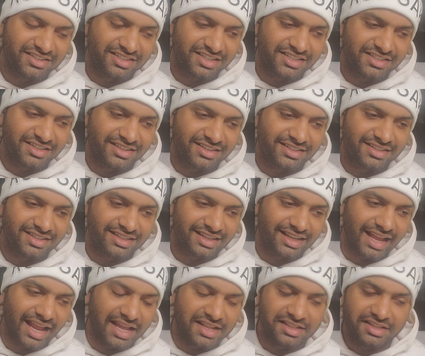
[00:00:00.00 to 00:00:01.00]
decisions
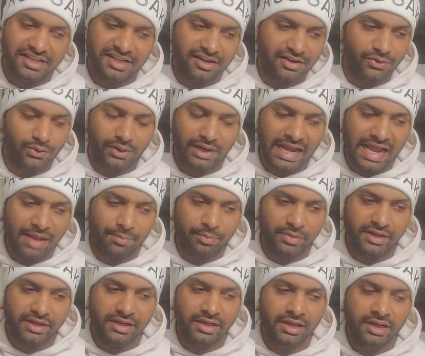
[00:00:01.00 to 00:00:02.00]
and they are not
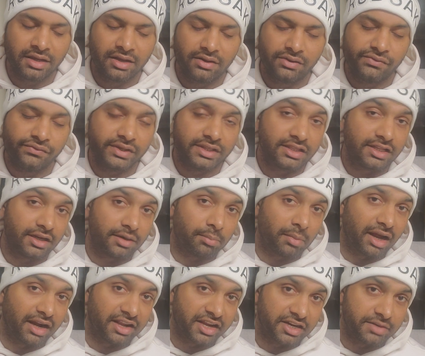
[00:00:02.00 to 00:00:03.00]
happy with their
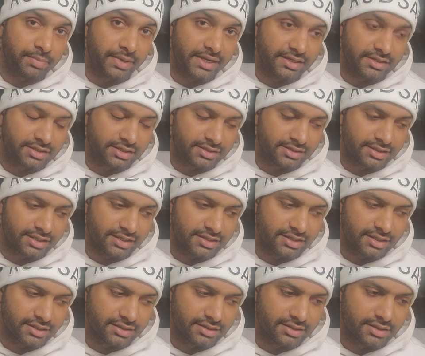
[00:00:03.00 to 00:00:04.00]
market based
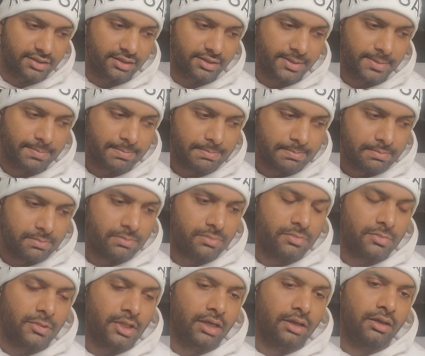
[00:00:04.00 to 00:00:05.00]
decisions
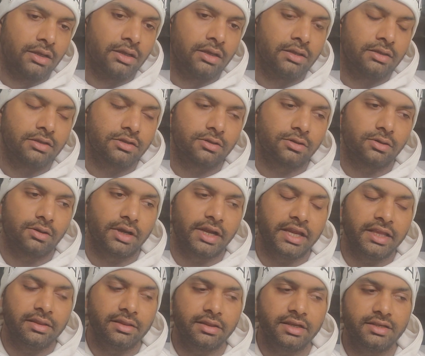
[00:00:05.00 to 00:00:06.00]
so
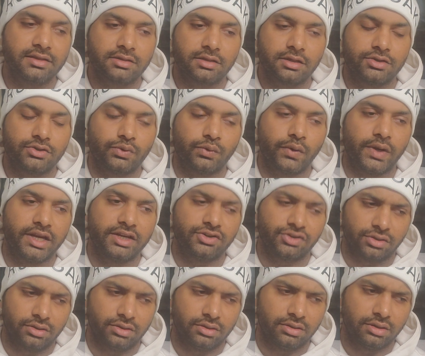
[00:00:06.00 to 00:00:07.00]
in this
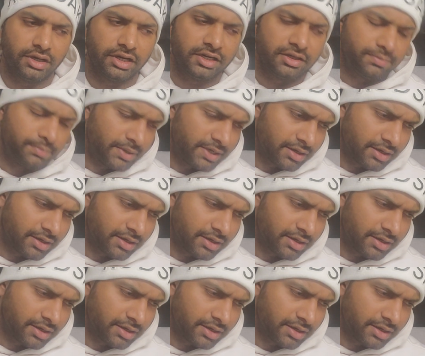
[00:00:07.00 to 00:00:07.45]
situation, it